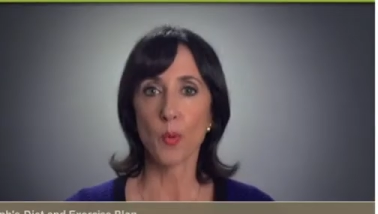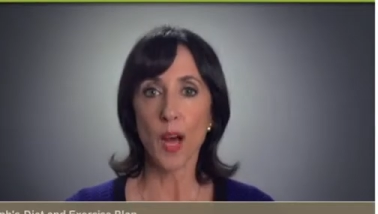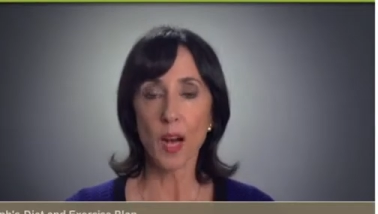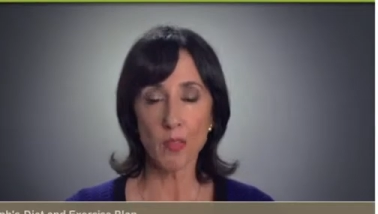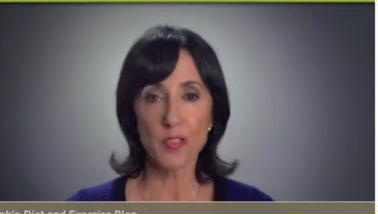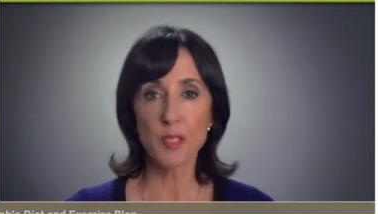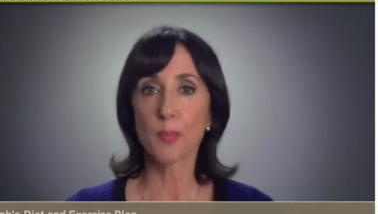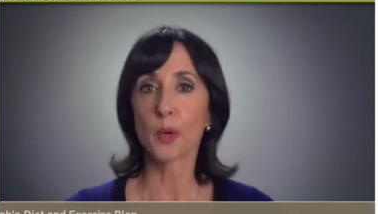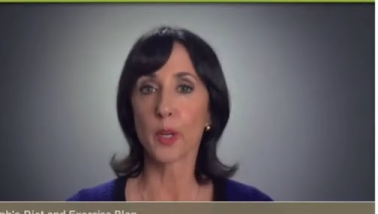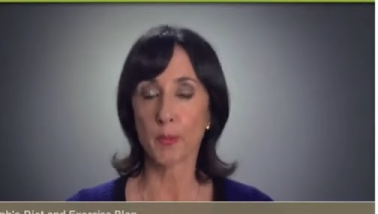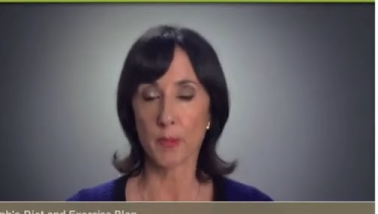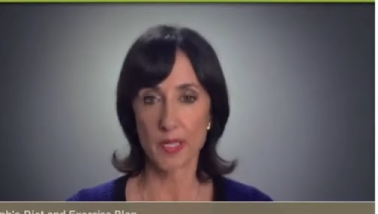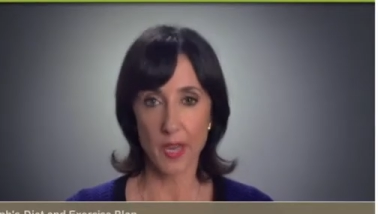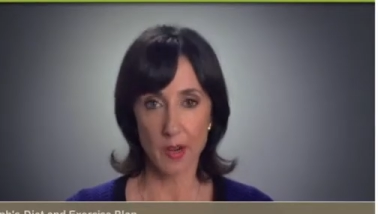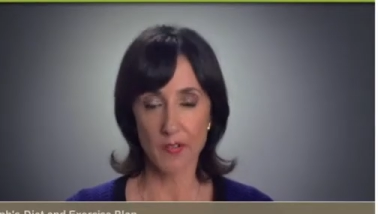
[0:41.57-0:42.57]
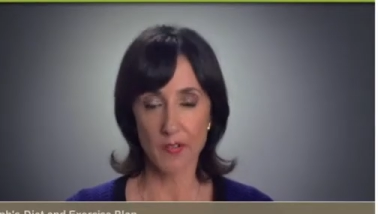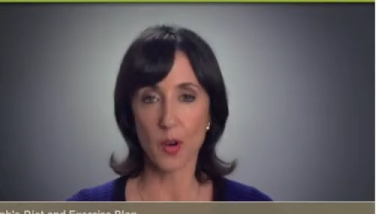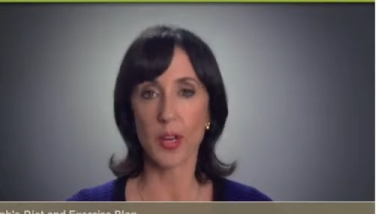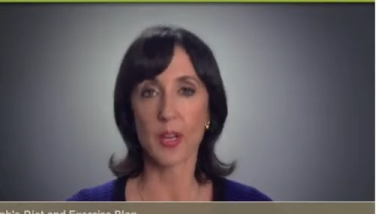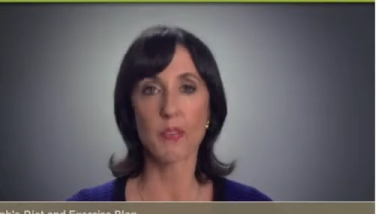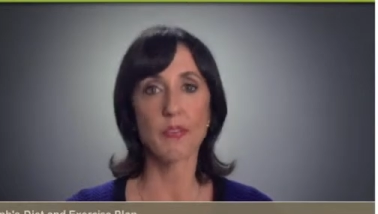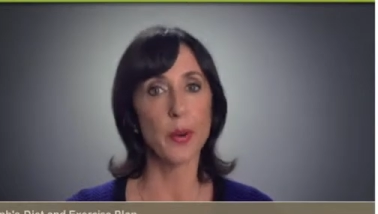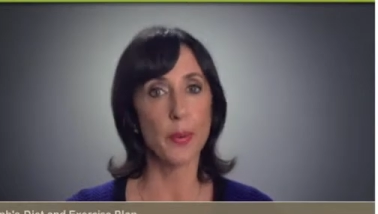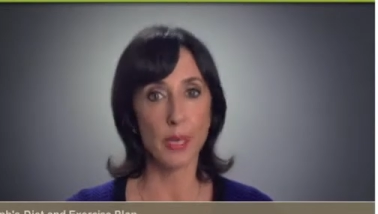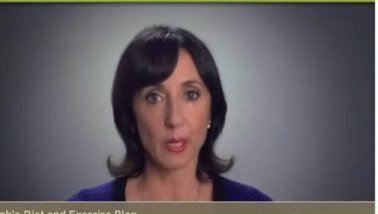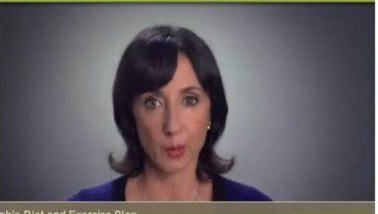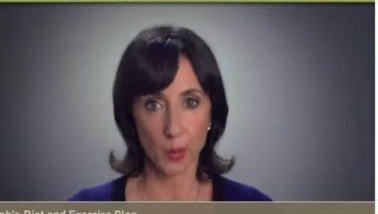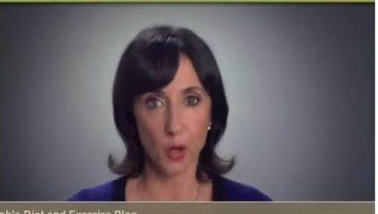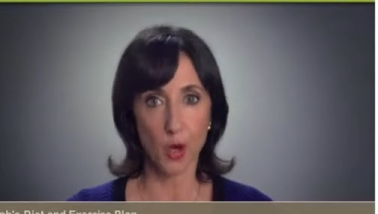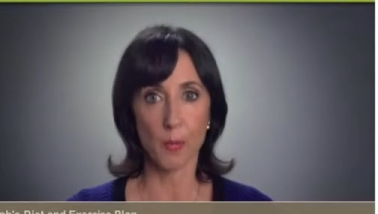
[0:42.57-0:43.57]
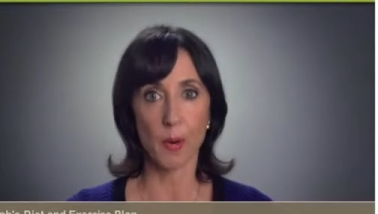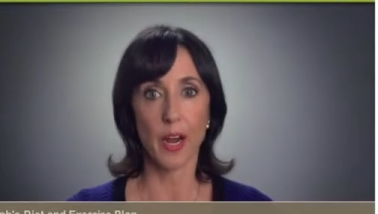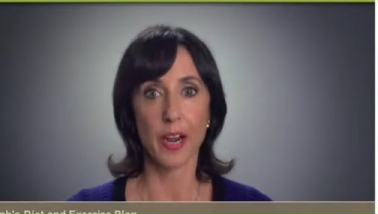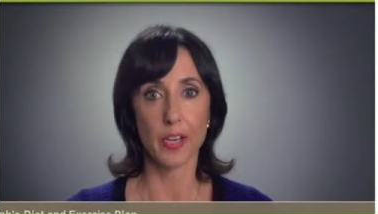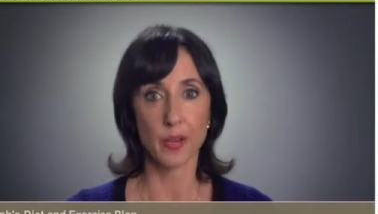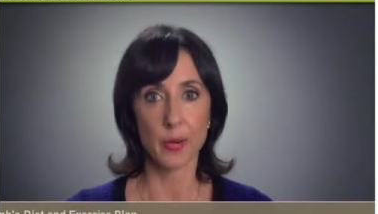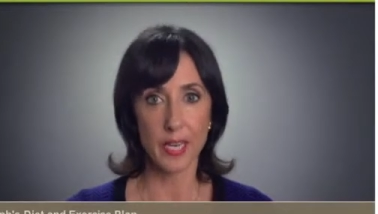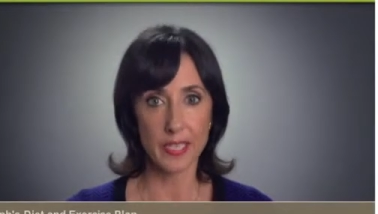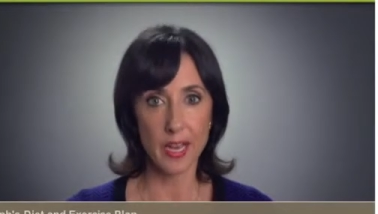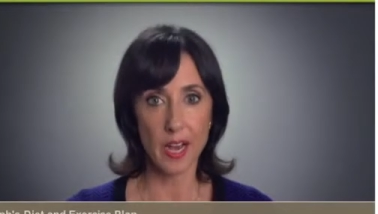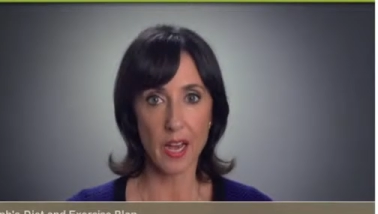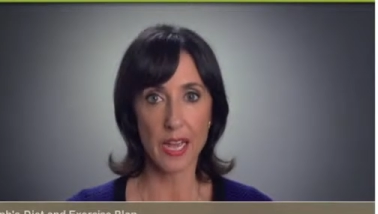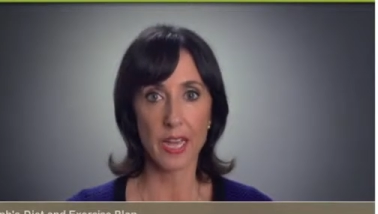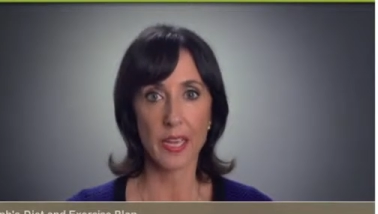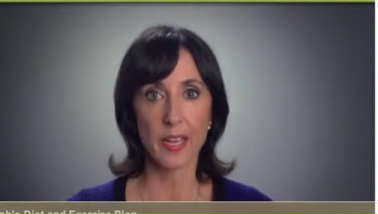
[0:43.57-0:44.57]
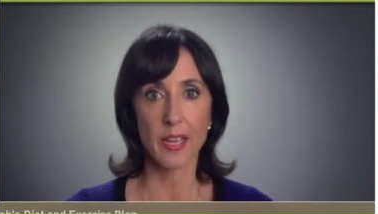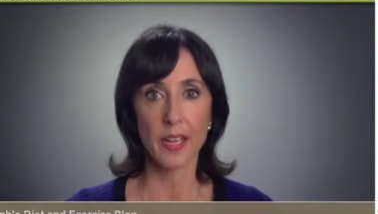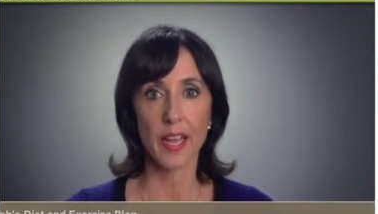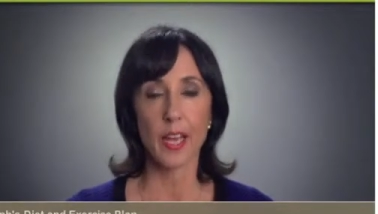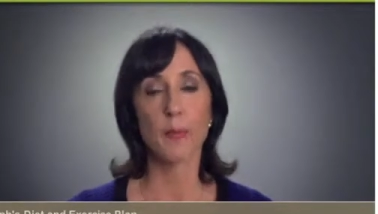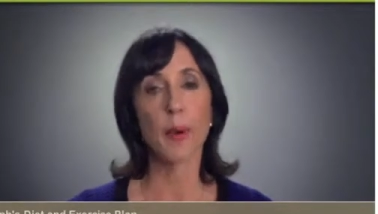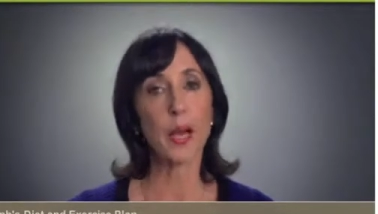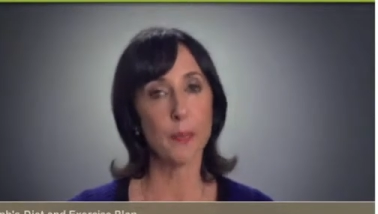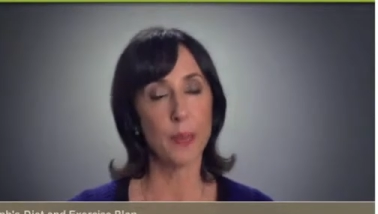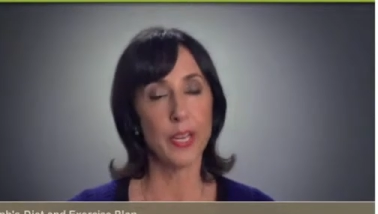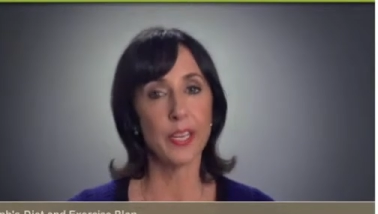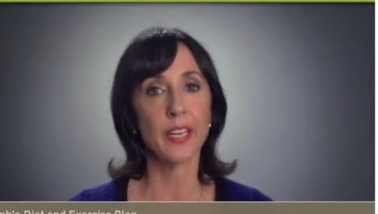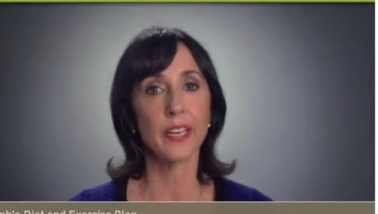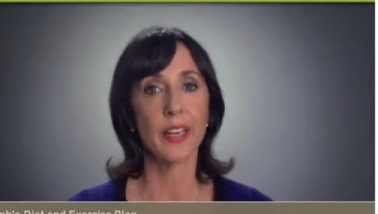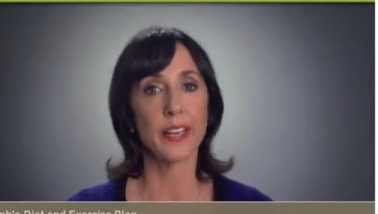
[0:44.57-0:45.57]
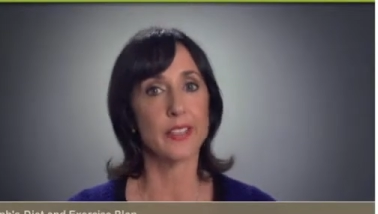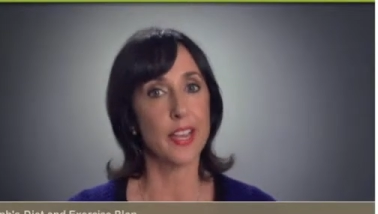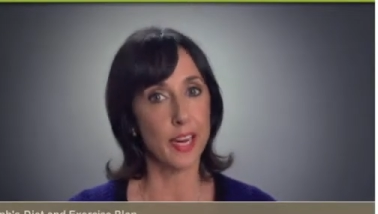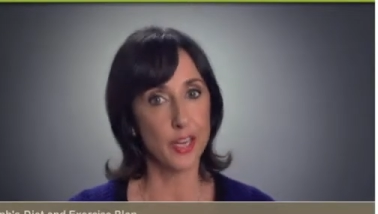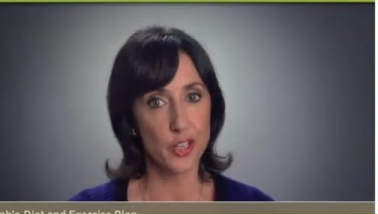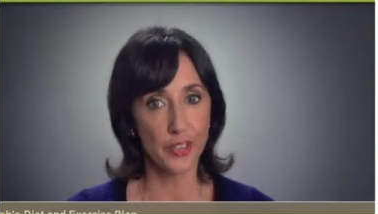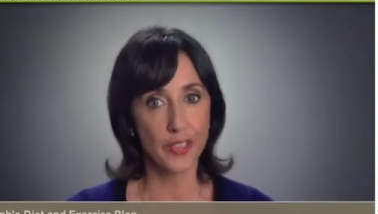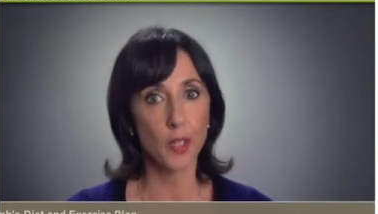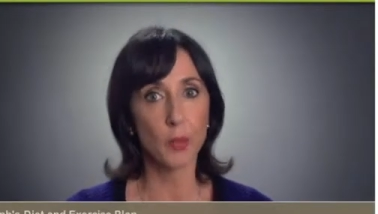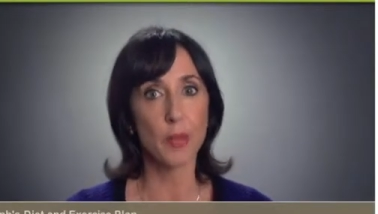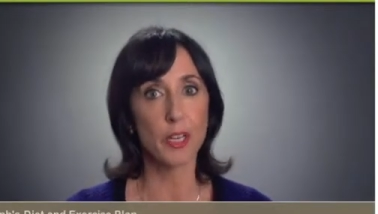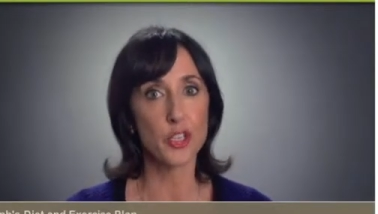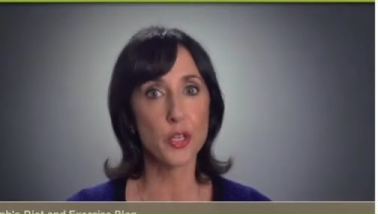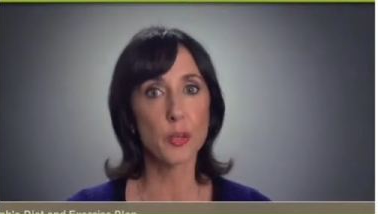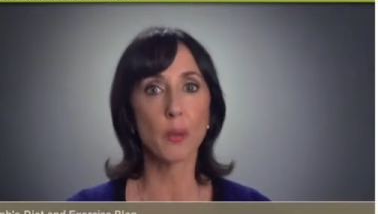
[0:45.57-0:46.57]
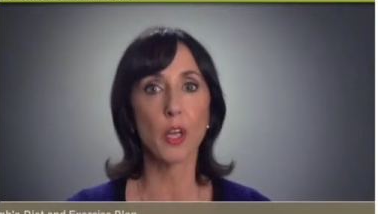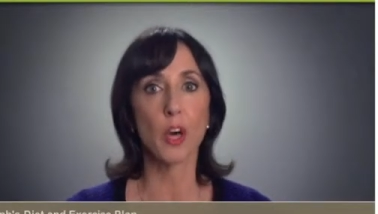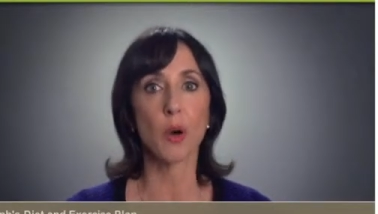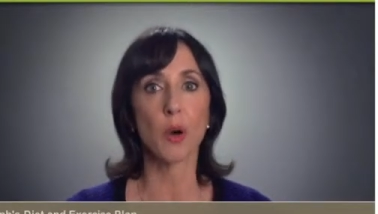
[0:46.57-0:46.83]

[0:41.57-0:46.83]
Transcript: Ralph has put himself on a very low carbohydrate diet. In my opinion, it's actually a little bit too